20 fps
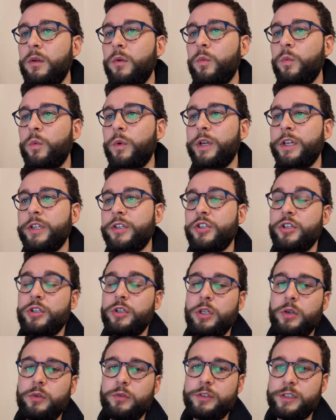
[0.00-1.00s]
which
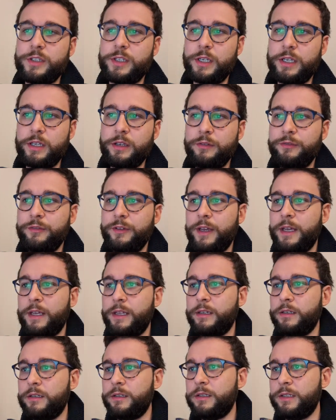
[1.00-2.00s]
loads the GIF
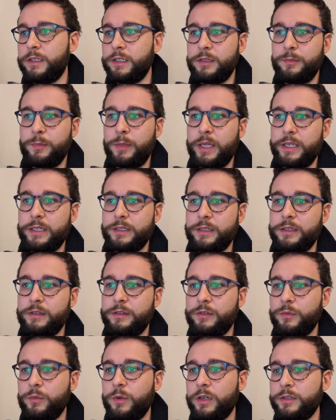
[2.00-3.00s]
and displays it
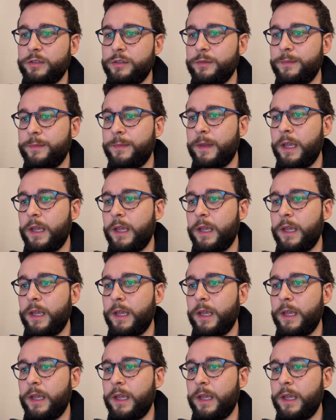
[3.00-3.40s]
to us.